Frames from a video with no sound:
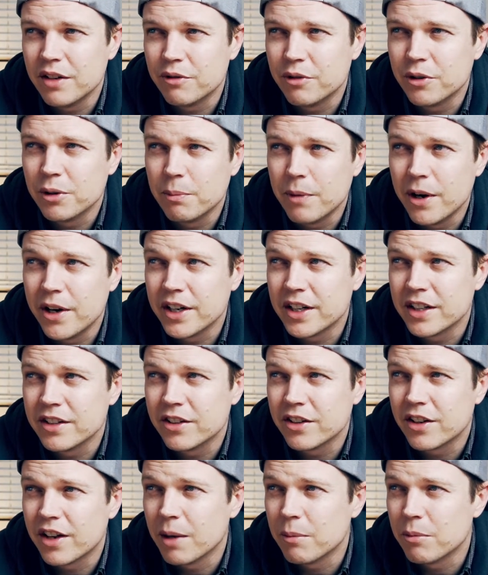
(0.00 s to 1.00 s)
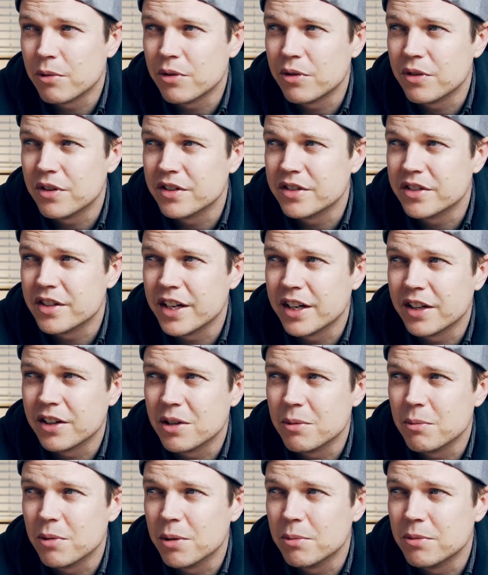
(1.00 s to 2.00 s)
for America to come through this thing at
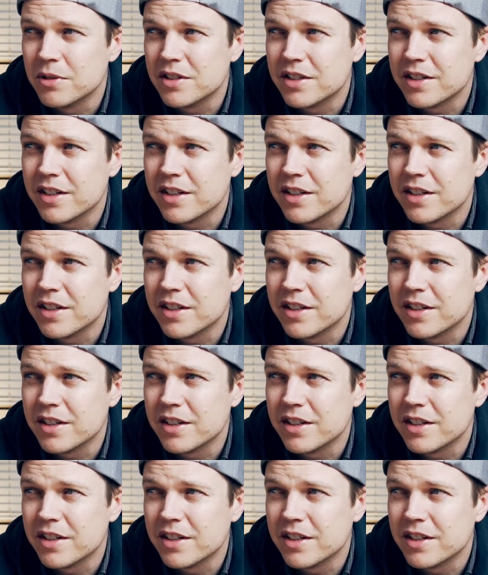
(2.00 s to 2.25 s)
the moment,